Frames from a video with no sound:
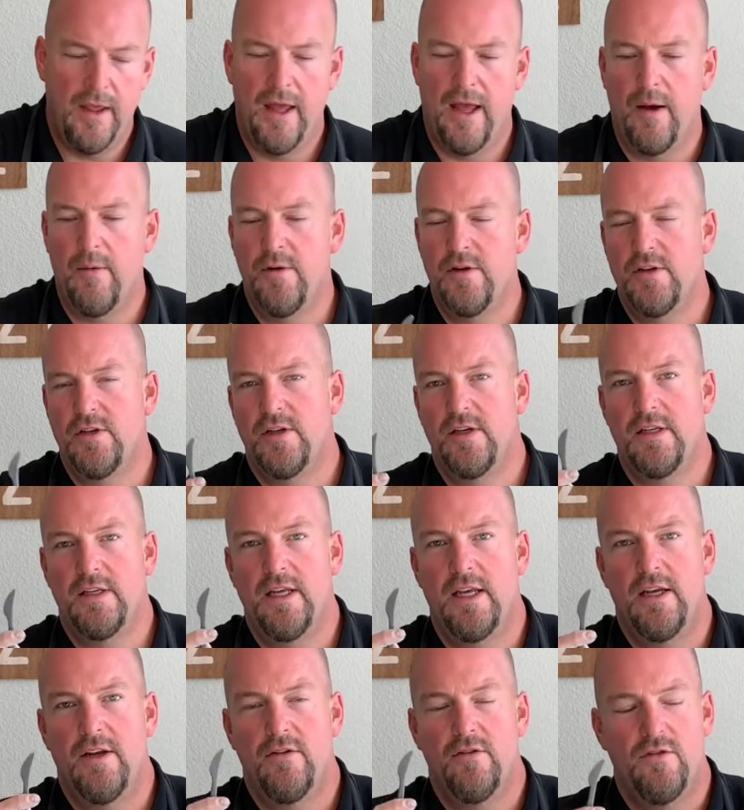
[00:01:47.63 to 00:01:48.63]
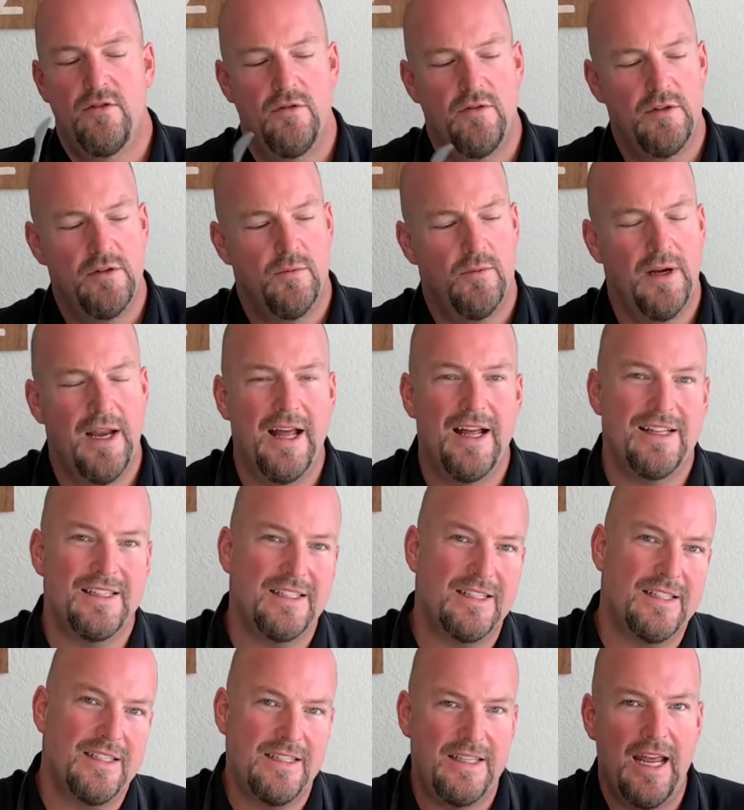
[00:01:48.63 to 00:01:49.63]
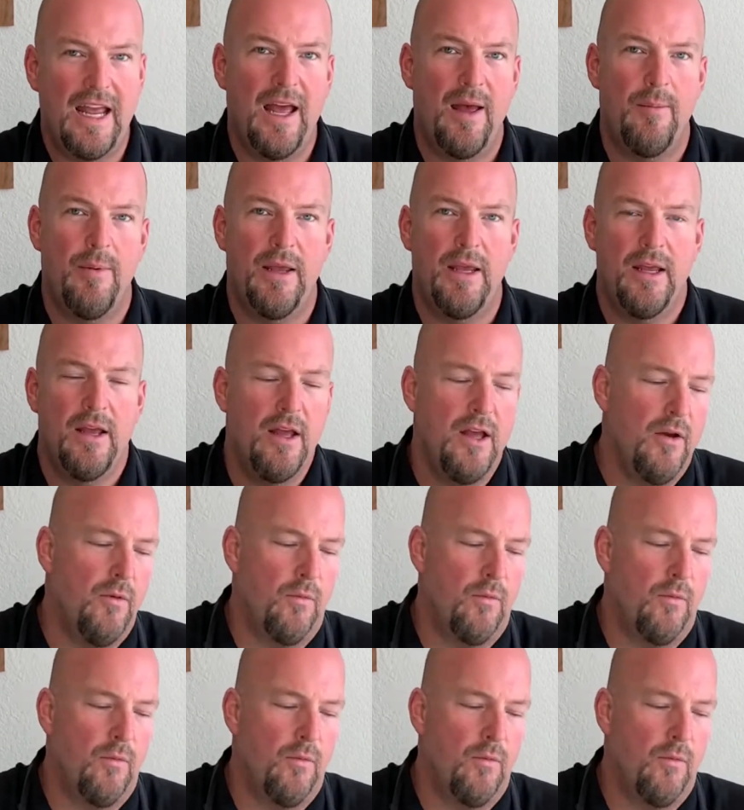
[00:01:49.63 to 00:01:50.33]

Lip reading: I want you to take your tools. We're not stabbing,